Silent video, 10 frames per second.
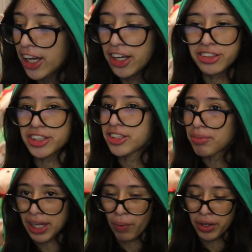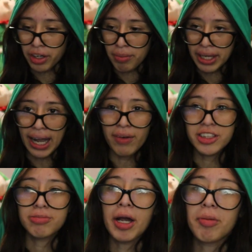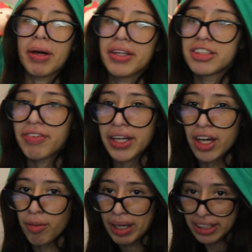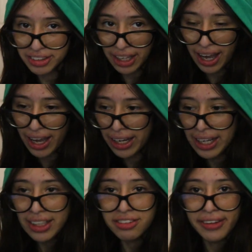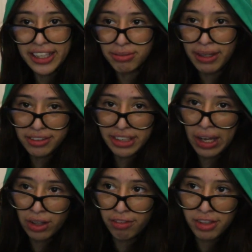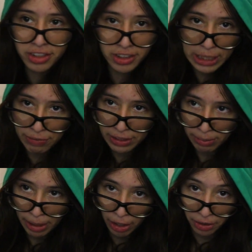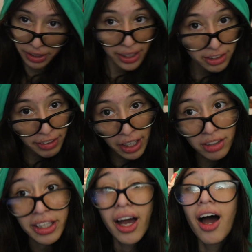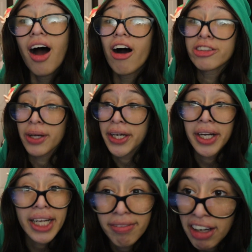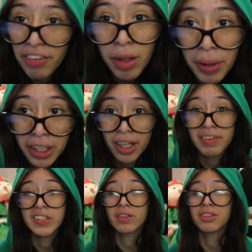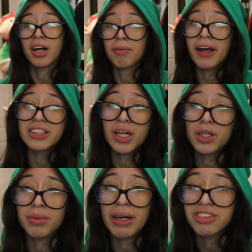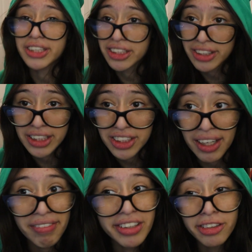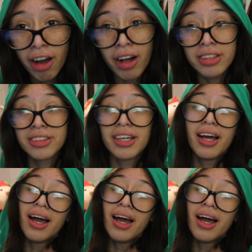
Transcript: It was just something I wanted to make. I was inspired by this video, by this guy. So that's why the style of this is different than my other two of these videos. Also, I couldn't give my full opinion on every single song because there was about 67 songs